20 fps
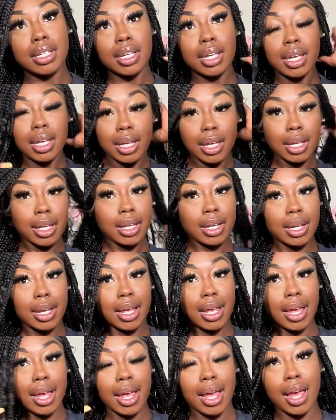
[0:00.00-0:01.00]

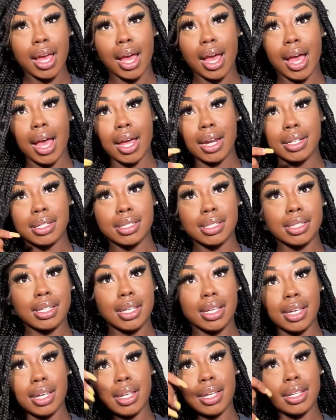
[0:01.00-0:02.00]
10 out of
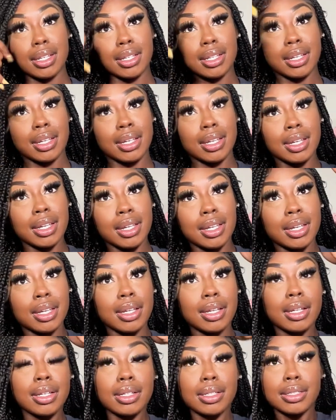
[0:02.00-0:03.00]
10.
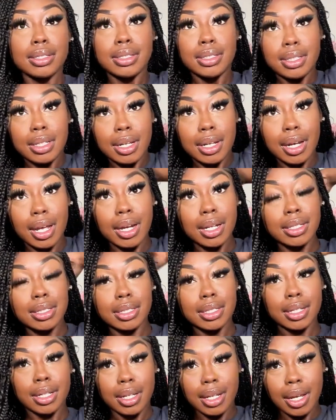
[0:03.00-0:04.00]
10 out of
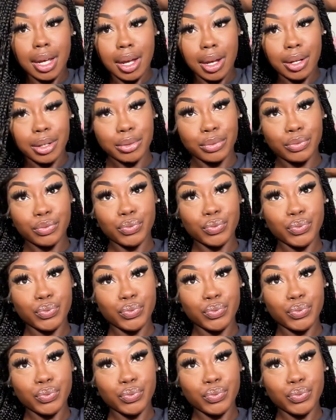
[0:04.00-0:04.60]
10, y'all.